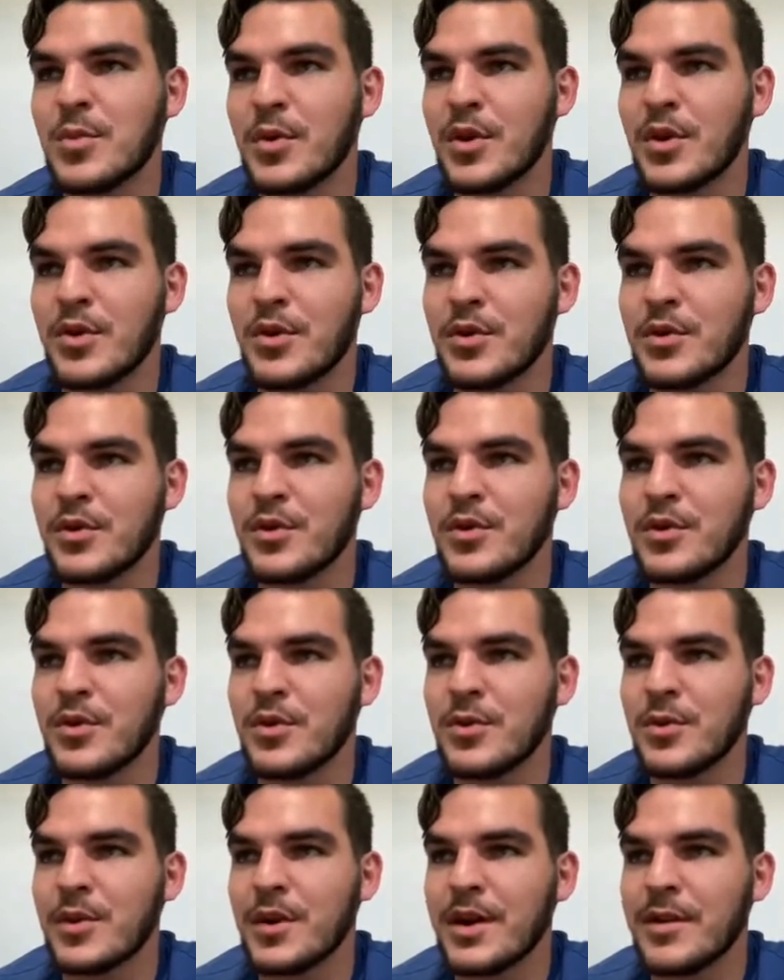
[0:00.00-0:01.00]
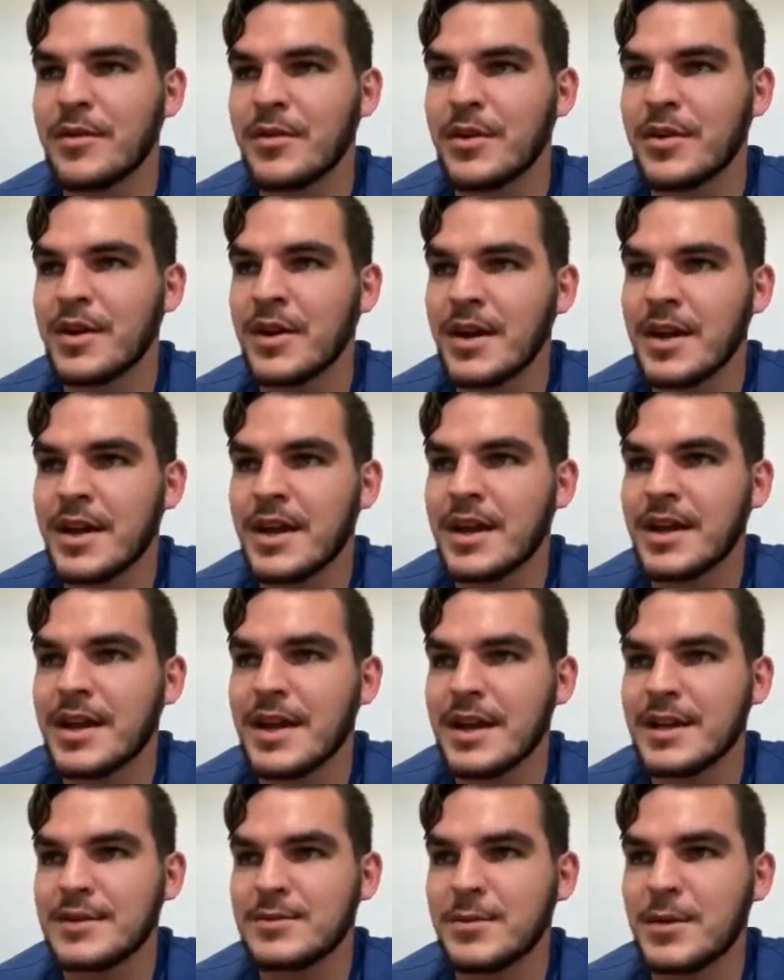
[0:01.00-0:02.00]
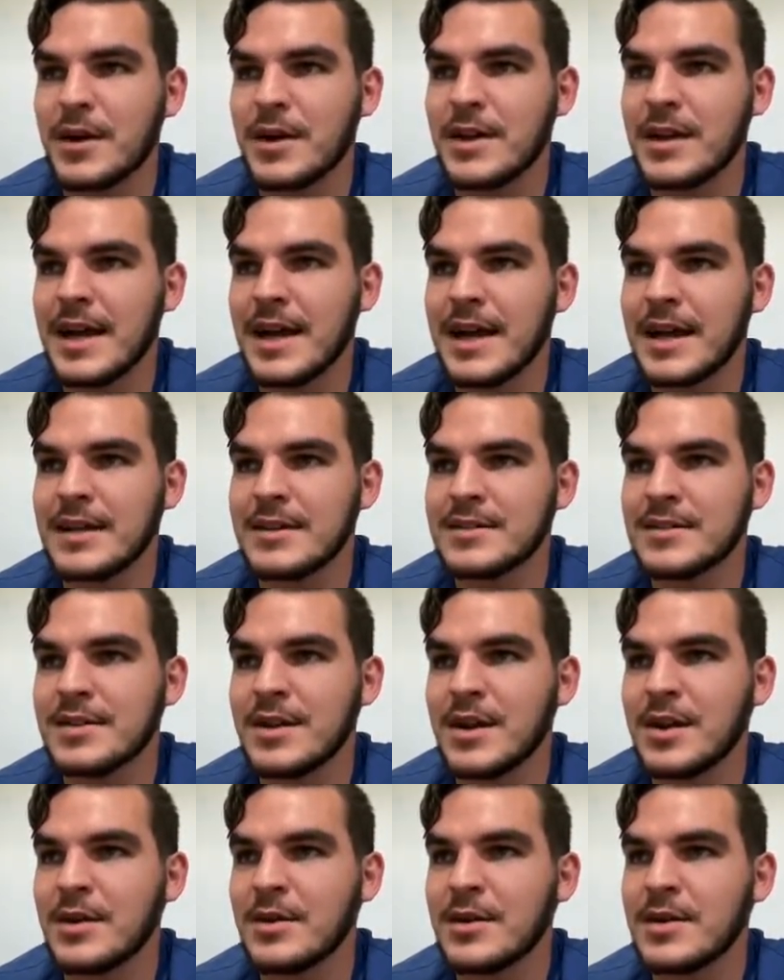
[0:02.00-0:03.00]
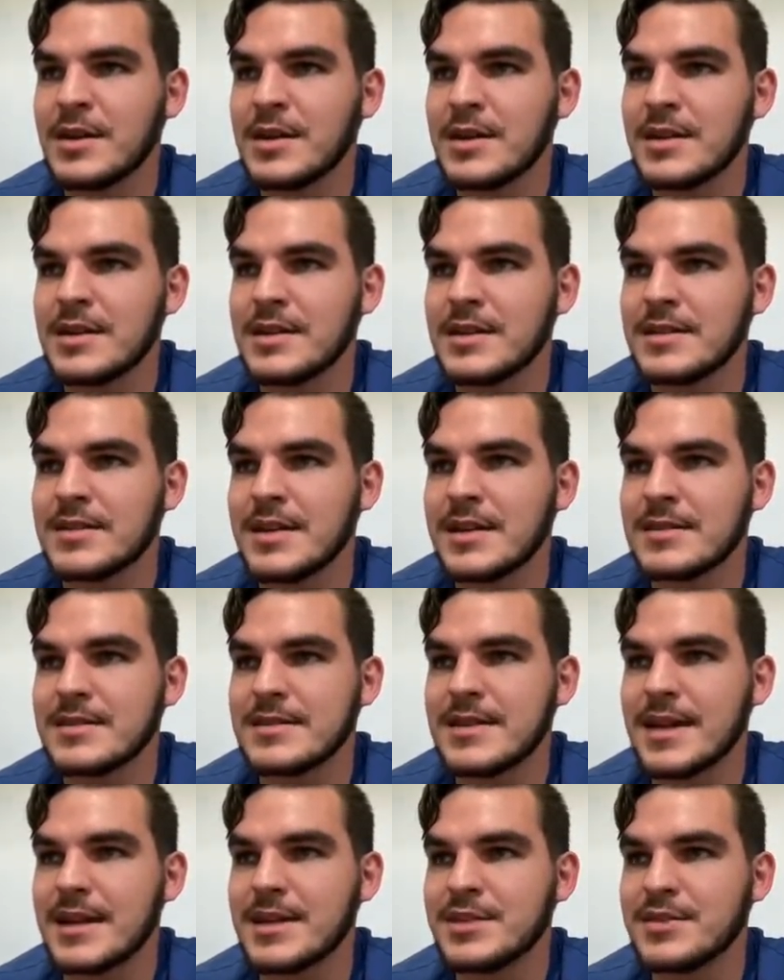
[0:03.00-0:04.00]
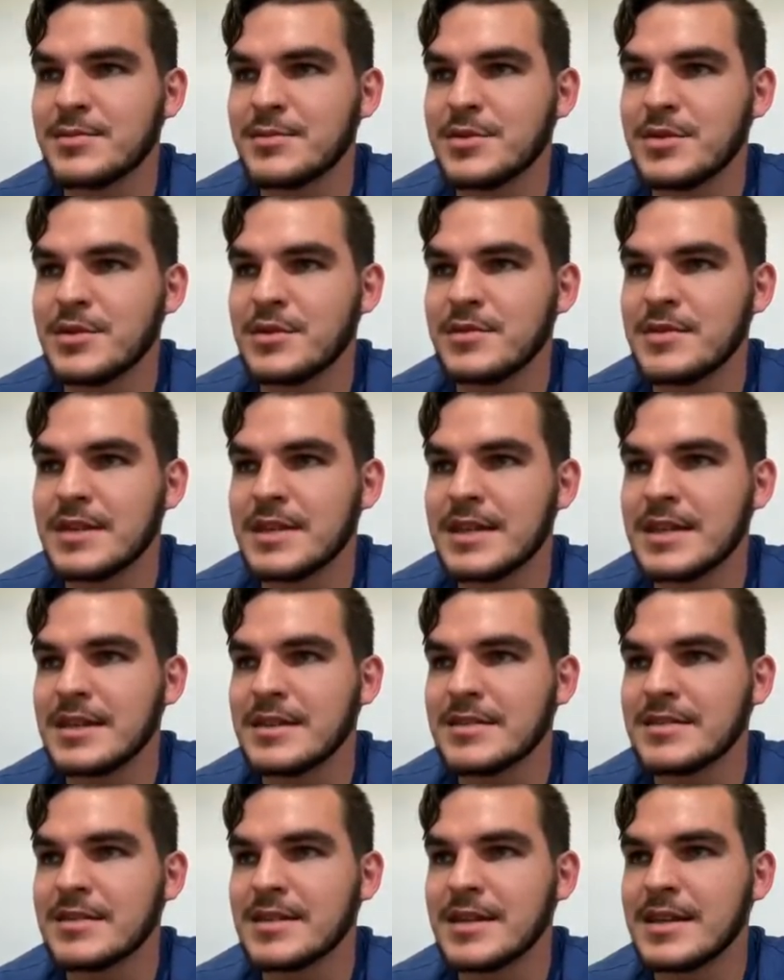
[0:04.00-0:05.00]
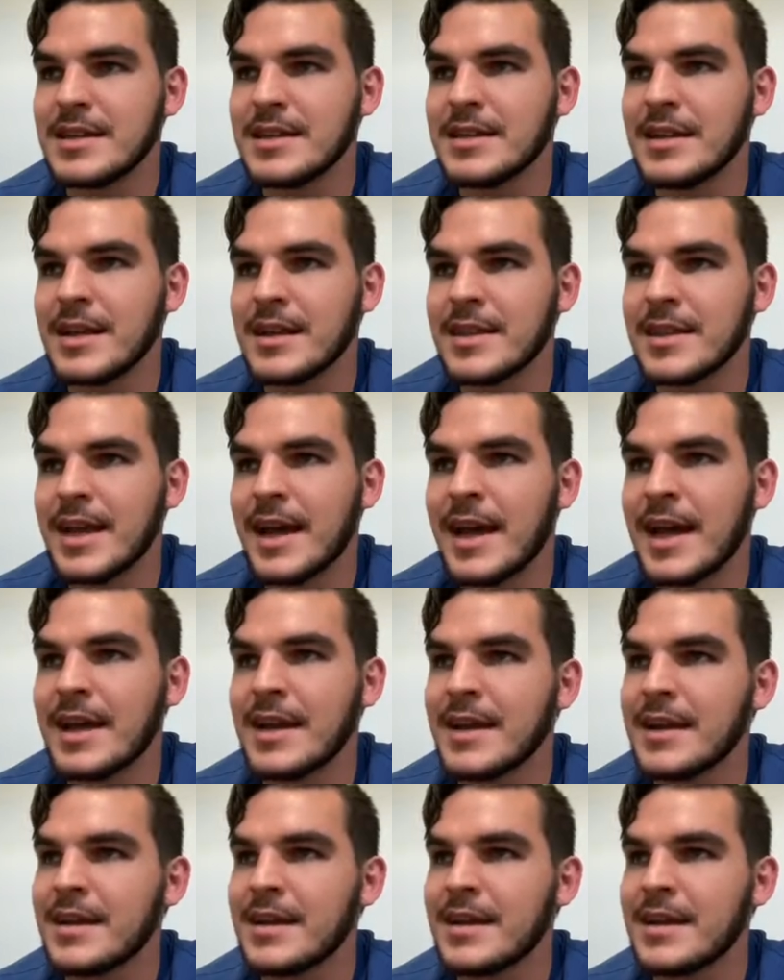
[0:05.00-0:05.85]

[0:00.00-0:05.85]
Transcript: hurdle or whatever, as well as, you know, these hesitation moves and getting sticky like that.